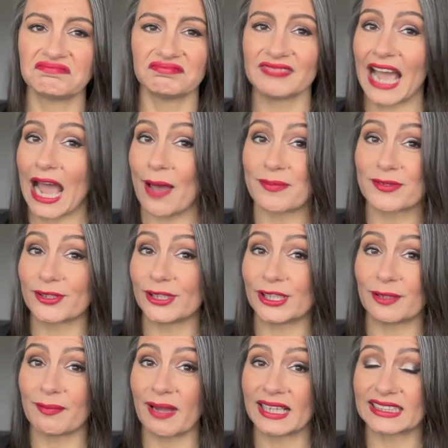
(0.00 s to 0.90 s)

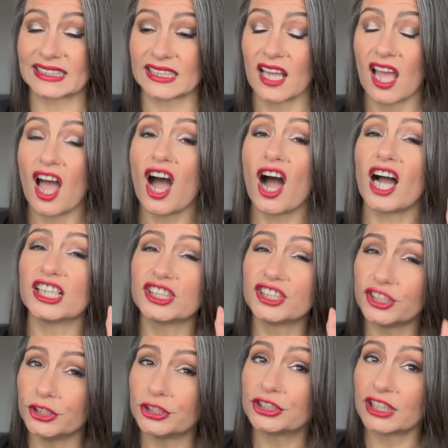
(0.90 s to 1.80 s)
Absolutely amazing. I
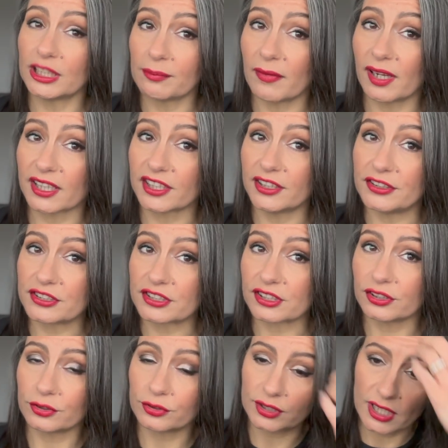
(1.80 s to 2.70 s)
do trim my
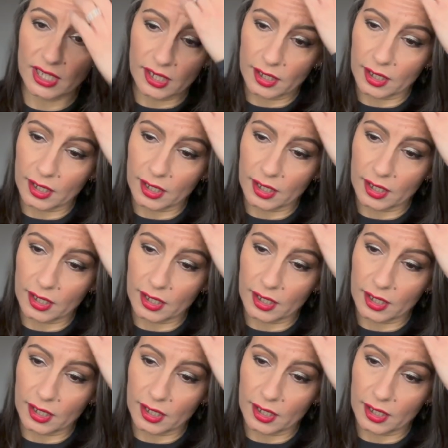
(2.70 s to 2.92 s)
cuticles.